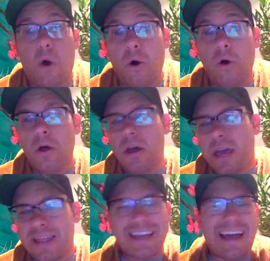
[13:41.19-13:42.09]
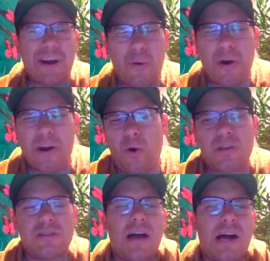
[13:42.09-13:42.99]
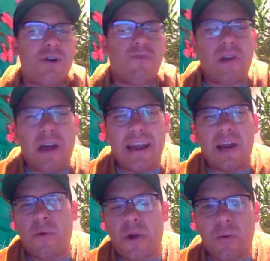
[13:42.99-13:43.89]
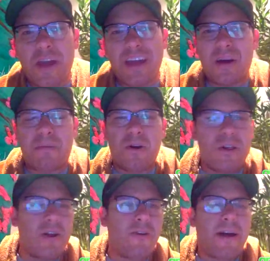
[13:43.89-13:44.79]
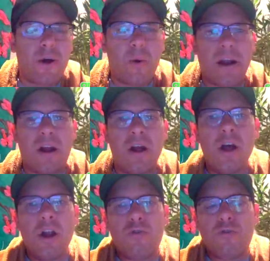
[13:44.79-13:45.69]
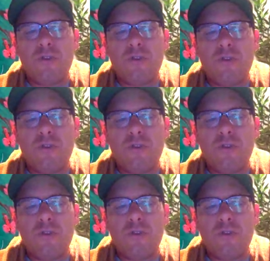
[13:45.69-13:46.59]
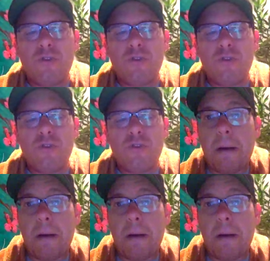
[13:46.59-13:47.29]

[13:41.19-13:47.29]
and I don't want to hold the stock overnight, I don't want to wake up early, or I don't want to risk, overnight news.